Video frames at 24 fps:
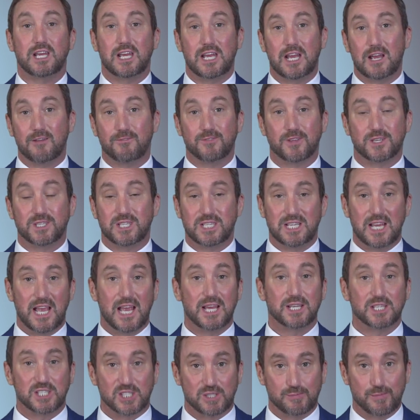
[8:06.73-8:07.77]
If the DA
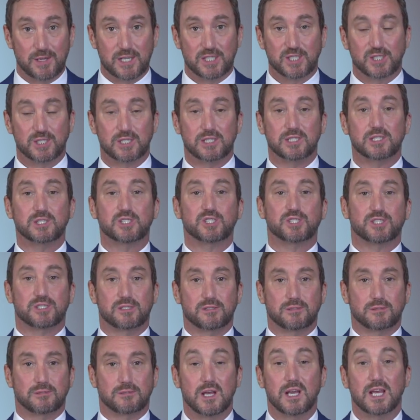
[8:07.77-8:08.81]
dismisses,
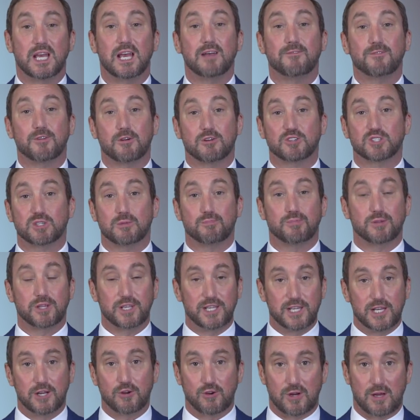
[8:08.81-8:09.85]
if there's a
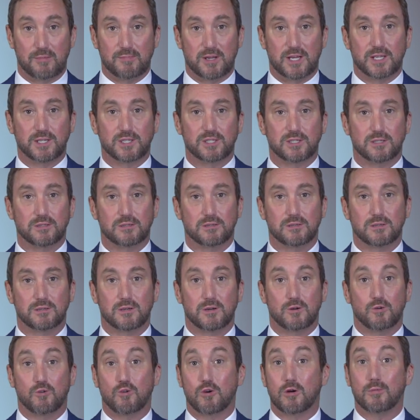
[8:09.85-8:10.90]
plea agreement
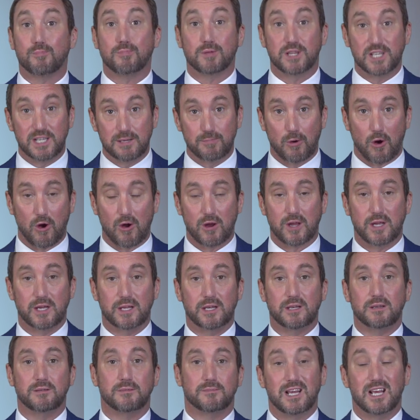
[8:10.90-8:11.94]
or a plea
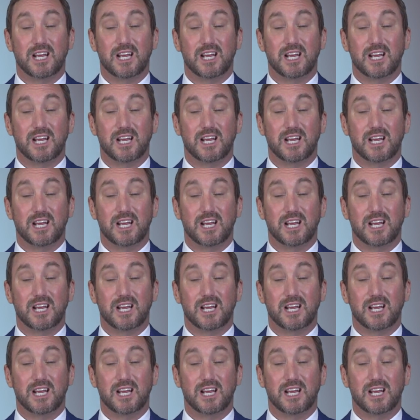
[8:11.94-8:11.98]
bargain,